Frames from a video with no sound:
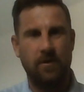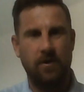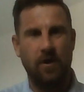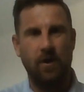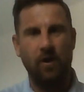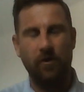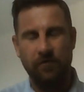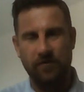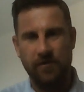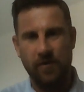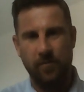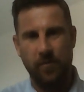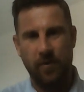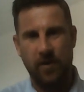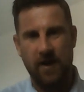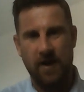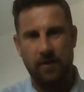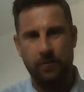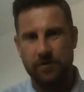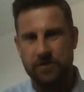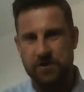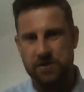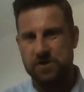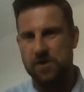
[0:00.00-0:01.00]
of the
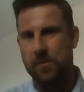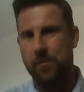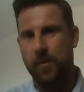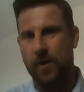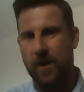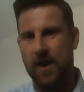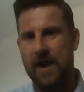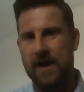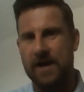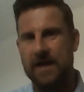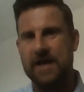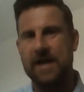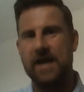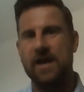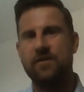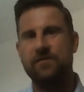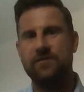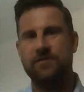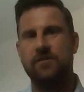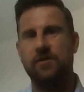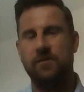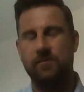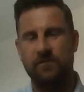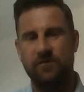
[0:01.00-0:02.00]
player, what does the player get
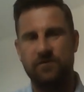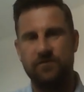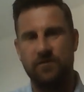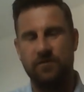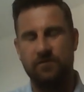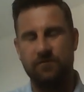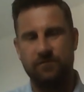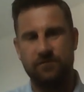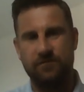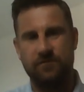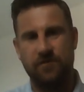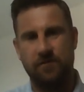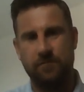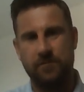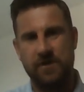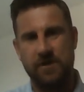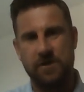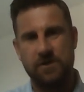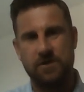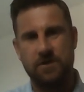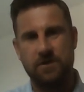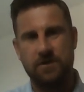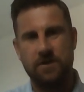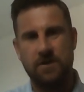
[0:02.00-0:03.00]
from
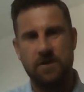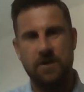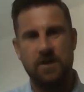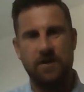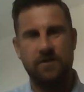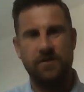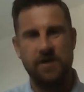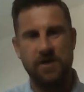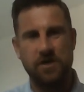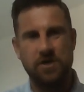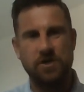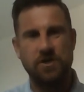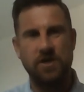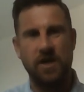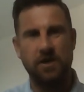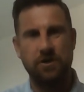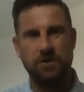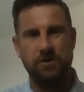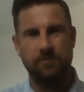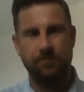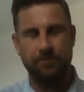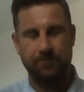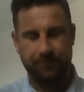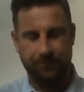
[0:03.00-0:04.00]
this
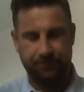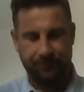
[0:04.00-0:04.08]
session.